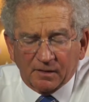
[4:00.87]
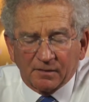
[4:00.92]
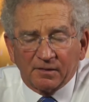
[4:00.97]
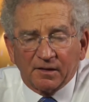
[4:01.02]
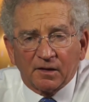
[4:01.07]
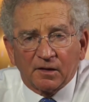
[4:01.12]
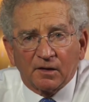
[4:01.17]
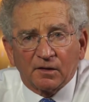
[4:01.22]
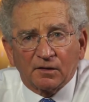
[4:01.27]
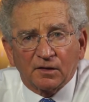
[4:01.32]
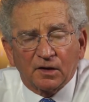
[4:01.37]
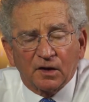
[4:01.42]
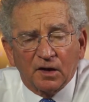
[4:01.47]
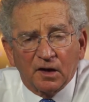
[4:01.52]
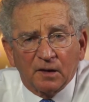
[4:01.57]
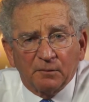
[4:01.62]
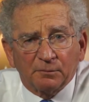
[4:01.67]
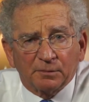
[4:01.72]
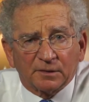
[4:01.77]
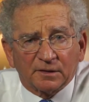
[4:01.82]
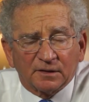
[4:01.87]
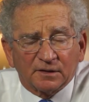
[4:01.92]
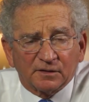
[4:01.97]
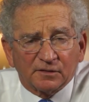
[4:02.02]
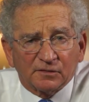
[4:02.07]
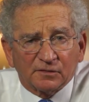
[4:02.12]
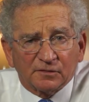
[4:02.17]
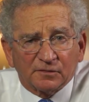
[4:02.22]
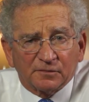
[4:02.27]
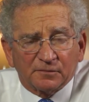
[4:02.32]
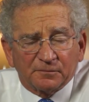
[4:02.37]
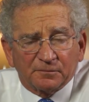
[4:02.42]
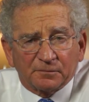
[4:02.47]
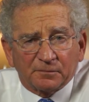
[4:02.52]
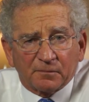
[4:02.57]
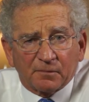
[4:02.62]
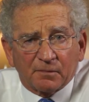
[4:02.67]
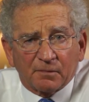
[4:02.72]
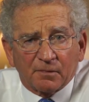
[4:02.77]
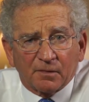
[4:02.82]
are companies
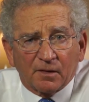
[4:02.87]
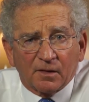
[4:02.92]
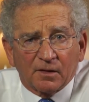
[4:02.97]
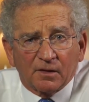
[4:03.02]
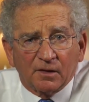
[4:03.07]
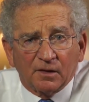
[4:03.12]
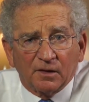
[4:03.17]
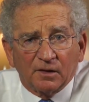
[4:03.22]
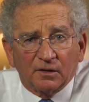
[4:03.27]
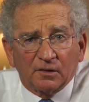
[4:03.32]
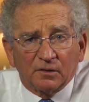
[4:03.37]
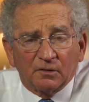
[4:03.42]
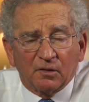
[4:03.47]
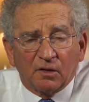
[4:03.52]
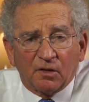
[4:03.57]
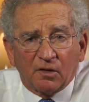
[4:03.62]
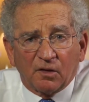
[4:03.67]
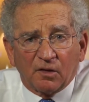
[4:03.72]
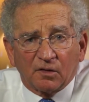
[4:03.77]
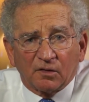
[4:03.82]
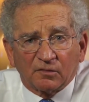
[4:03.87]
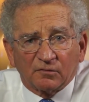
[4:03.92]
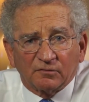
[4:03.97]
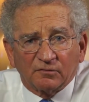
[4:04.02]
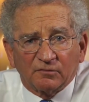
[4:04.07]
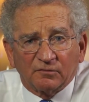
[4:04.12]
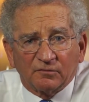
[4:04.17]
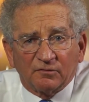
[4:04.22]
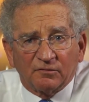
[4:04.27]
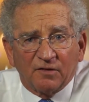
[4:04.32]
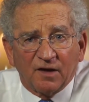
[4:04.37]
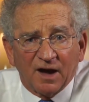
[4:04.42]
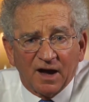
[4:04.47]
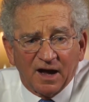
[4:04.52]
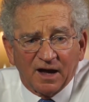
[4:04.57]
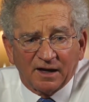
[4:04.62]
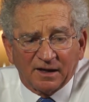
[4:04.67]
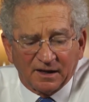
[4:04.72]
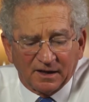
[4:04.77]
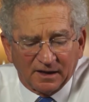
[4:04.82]
who are
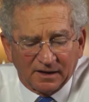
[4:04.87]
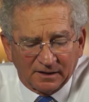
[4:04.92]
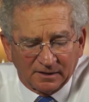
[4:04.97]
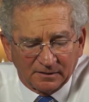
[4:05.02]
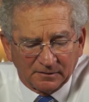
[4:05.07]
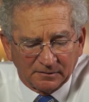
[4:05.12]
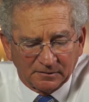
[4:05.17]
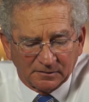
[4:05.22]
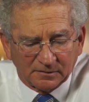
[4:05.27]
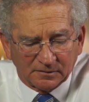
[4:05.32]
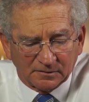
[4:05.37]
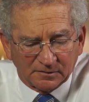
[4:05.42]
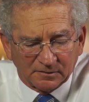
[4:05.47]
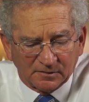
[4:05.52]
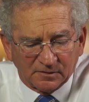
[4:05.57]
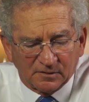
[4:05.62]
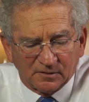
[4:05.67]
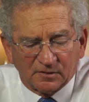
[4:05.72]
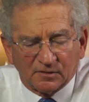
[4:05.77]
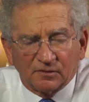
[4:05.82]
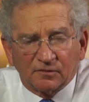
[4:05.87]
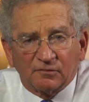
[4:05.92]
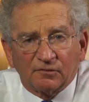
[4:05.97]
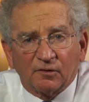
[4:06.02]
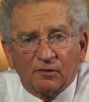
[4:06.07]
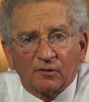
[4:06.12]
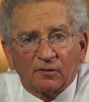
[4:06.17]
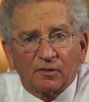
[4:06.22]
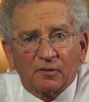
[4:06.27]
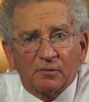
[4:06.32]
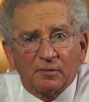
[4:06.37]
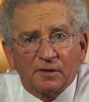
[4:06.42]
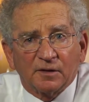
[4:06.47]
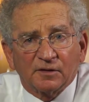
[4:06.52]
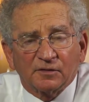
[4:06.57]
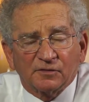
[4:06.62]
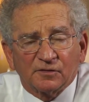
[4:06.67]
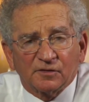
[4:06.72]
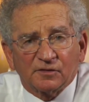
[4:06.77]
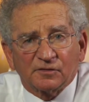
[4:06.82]
vying for the
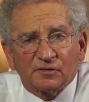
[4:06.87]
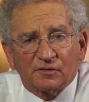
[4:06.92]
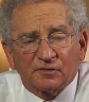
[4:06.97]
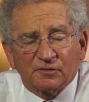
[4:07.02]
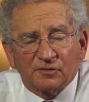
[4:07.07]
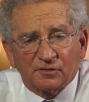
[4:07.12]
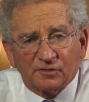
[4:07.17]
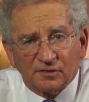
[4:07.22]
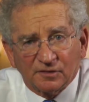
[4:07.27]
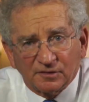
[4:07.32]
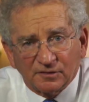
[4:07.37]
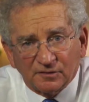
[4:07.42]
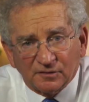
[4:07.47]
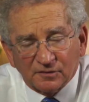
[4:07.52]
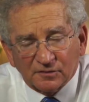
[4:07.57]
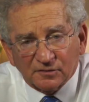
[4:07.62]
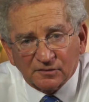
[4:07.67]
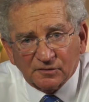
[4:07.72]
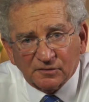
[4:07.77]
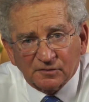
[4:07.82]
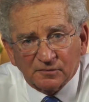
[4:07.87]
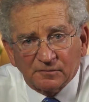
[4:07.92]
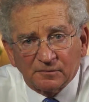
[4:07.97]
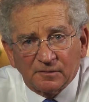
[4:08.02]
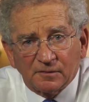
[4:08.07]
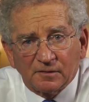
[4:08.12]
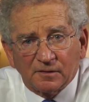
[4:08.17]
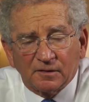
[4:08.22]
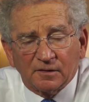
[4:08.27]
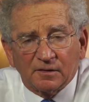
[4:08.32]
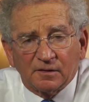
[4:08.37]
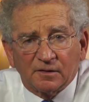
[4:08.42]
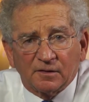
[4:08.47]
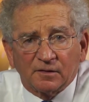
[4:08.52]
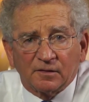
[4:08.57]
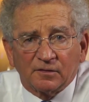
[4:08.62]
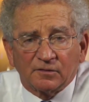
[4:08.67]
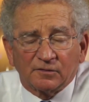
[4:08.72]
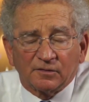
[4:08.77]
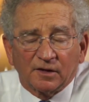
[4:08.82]
business of seniors,
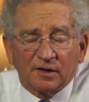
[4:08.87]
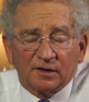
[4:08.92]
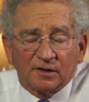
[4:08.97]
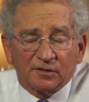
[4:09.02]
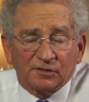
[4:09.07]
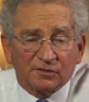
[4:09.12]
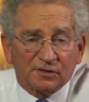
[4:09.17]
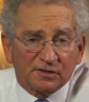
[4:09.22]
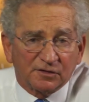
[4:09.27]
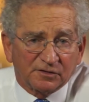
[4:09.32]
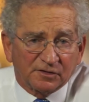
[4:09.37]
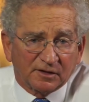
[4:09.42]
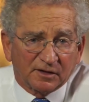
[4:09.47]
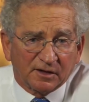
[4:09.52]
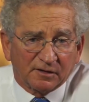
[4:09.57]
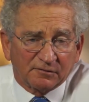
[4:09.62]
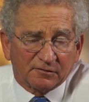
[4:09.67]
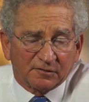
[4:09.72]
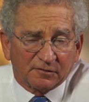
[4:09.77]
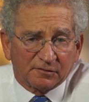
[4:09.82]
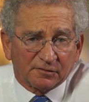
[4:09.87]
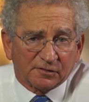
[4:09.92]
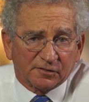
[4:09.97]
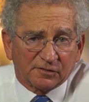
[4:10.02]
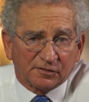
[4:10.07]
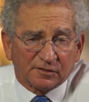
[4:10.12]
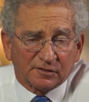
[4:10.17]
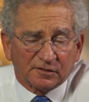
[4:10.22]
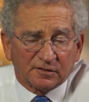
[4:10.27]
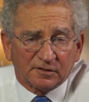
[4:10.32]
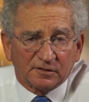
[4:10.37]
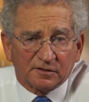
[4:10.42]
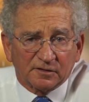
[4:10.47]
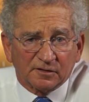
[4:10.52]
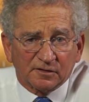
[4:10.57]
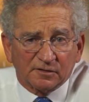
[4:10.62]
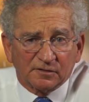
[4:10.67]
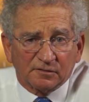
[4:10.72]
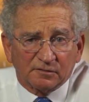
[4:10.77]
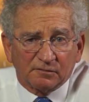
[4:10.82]
say assisted living
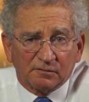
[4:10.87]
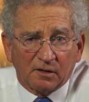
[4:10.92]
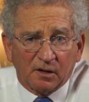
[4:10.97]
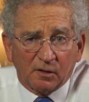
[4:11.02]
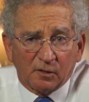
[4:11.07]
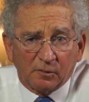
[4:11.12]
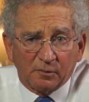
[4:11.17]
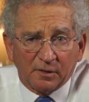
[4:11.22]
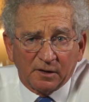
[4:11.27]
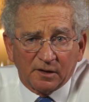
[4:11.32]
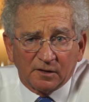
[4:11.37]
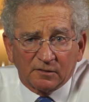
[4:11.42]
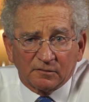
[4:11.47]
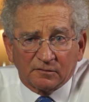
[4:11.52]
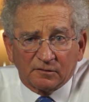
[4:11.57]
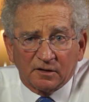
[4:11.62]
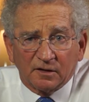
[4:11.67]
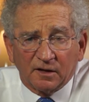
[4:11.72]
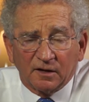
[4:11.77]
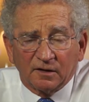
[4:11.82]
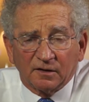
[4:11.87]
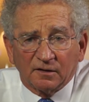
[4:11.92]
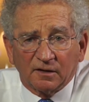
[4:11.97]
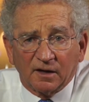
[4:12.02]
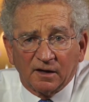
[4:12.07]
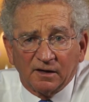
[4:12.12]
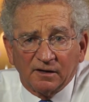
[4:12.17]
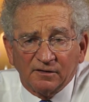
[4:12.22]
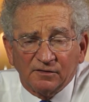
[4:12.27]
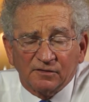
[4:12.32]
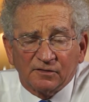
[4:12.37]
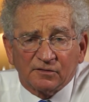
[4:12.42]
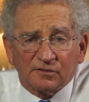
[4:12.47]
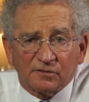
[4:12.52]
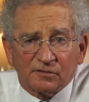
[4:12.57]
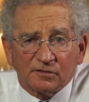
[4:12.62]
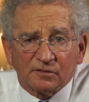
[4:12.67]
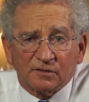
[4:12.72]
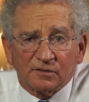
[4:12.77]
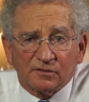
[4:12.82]
facilities, home health care
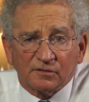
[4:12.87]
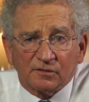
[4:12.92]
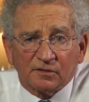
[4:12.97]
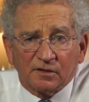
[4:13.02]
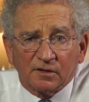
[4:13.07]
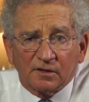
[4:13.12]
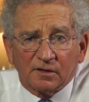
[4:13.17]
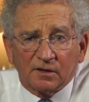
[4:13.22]
agencies,